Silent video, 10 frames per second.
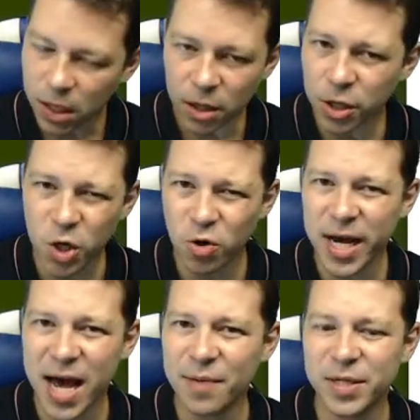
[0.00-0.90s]
your
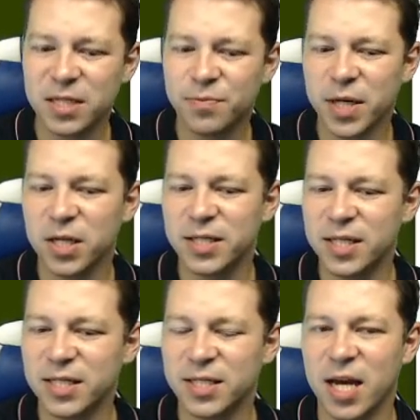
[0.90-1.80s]
diamonds, because
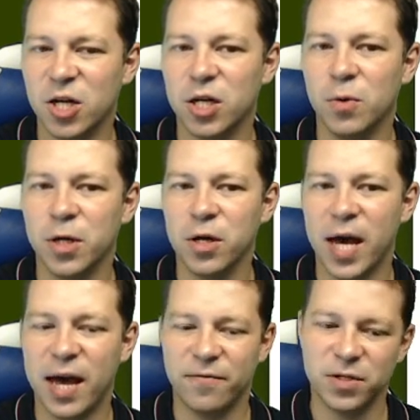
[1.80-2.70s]
this is actually what you have.